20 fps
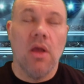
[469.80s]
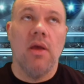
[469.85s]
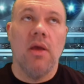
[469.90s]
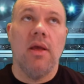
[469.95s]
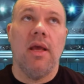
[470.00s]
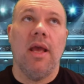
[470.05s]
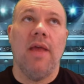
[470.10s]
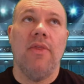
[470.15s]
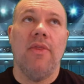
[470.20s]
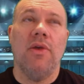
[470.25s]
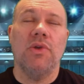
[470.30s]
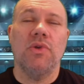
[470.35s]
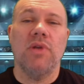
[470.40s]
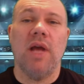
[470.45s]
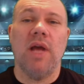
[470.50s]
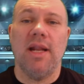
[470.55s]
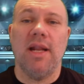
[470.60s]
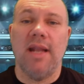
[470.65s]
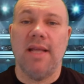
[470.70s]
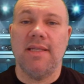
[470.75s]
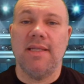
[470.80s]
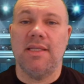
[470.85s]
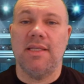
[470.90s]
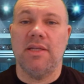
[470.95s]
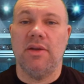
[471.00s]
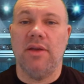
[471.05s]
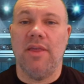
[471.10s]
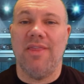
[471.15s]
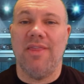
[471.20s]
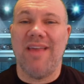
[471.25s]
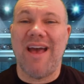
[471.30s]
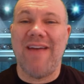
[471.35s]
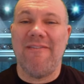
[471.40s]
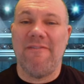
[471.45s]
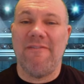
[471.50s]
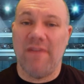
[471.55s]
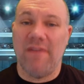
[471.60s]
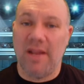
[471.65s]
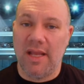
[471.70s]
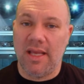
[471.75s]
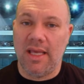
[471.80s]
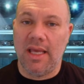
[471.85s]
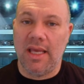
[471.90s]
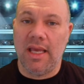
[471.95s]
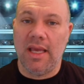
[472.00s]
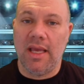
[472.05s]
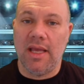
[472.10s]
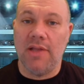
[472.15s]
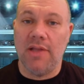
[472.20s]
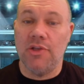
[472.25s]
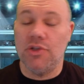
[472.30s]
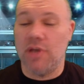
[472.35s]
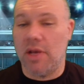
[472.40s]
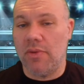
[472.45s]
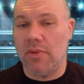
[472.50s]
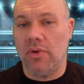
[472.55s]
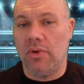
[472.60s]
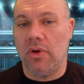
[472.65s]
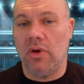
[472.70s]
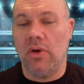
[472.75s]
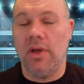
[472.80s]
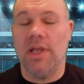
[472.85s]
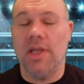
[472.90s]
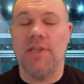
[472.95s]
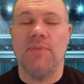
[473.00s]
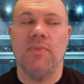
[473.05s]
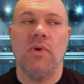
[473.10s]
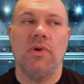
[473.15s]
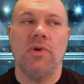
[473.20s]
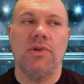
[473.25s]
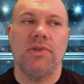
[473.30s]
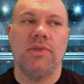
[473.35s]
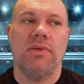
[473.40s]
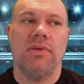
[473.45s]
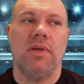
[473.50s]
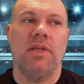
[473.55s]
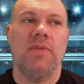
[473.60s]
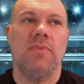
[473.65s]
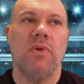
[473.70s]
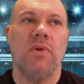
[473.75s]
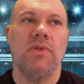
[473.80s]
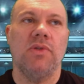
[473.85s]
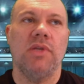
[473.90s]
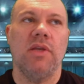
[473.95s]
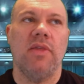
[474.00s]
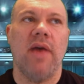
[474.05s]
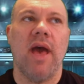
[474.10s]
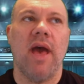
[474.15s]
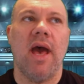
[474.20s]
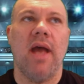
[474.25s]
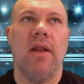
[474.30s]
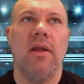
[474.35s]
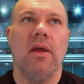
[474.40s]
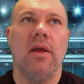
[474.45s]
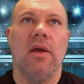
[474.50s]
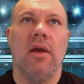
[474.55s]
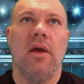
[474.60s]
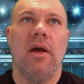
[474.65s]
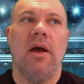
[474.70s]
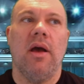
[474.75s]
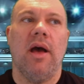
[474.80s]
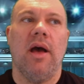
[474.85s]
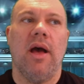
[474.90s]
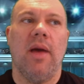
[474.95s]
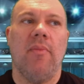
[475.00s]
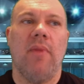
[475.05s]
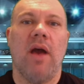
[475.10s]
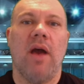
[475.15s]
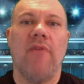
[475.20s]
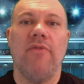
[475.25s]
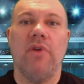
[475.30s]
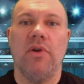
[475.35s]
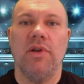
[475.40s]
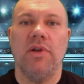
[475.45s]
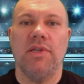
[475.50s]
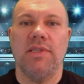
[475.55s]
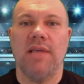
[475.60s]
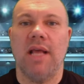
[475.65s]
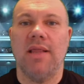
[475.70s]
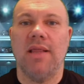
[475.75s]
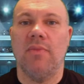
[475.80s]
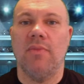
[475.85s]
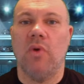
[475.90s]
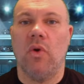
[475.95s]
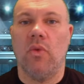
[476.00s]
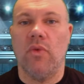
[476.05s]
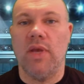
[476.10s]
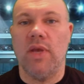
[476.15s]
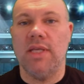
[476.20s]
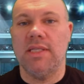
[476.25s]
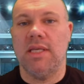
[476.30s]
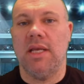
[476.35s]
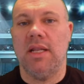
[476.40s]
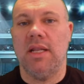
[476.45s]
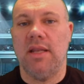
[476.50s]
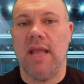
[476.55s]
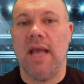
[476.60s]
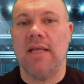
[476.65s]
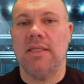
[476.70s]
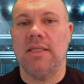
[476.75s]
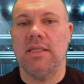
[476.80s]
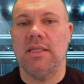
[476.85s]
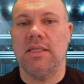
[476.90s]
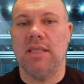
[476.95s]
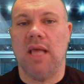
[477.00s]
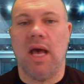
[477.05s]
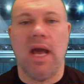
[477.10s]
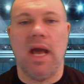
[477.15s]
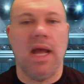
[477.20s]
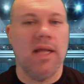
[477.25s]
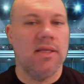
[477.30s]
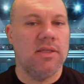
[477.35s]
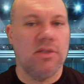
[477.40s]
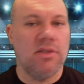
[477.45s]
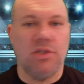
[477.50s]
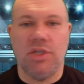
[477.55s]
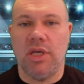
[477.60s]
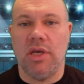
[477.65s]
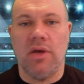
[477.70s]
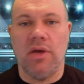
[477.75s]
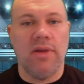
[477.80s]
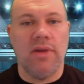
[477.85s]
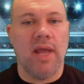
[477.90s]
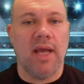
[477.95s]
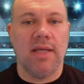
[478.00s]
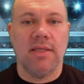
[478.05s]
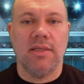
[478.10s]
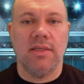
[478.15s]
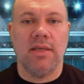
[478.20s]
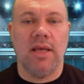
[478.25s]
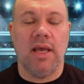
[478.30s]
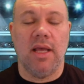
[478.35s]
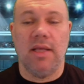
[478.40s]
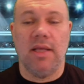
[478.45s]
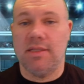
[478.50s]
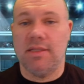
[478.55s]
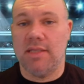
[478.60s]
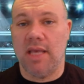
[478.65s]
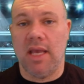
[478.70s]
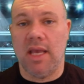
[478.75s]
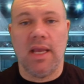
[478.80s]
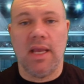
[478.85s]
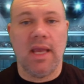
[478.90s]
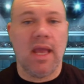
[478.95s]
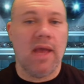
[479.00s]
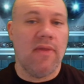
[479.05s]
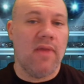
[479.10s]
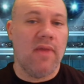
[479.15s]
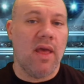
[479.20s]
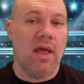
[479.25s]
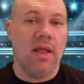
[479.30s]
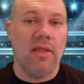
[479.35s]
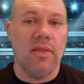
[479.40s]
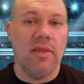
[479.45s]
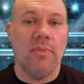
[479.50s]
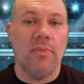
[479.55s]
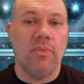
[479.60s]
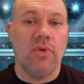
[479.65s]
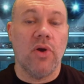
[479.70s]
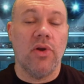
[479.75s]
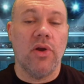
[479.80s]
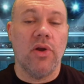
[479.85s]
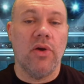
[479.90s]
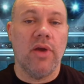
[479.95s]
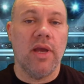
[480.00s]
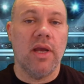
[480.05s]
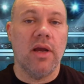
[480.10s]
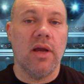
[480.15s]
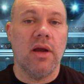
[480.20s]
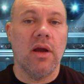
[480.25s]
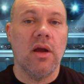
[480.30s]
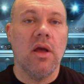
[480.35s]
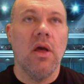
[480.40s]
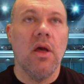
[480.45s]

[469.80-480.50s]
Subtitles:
And those are not necessarily that finicky in general. It's mostly that I've noticed that the more recent Nexus lines, Geo Next sink, and then the Proto here,